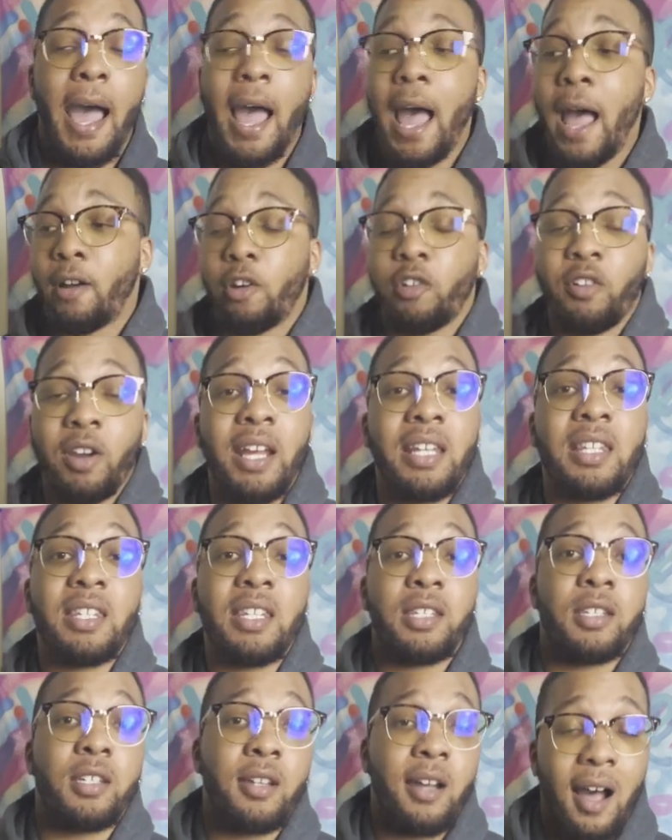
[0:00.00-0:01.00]
I create
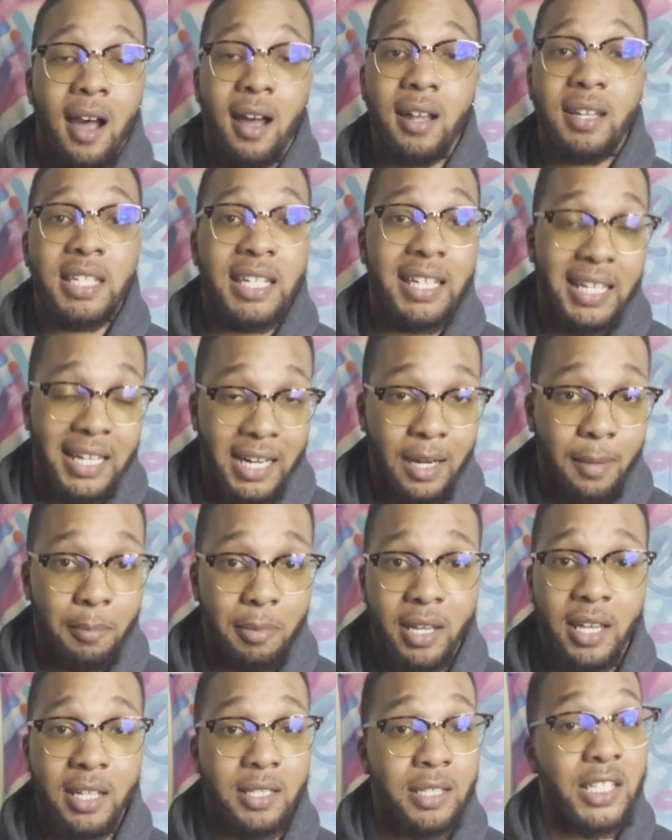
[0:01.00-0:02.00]
this content here
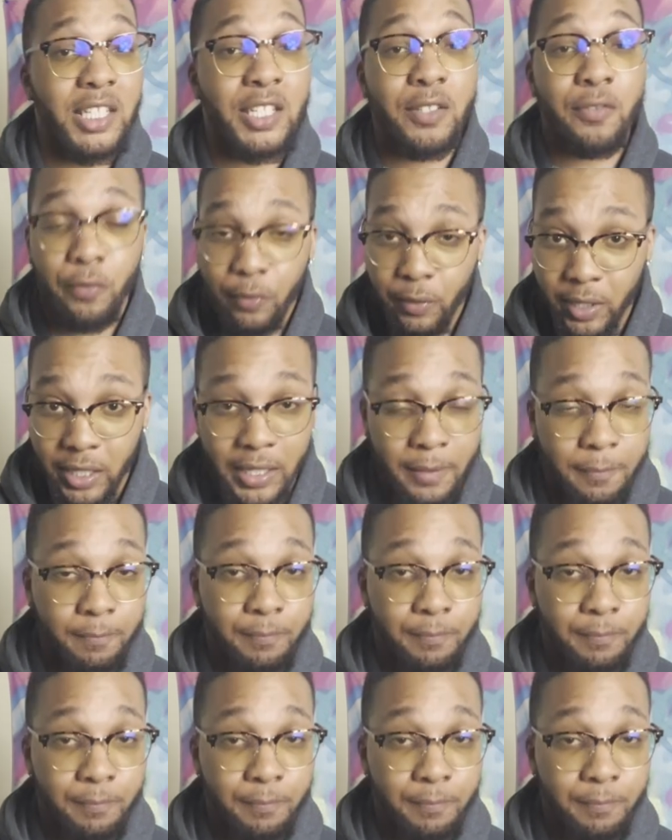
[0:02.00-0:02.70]
because it's free.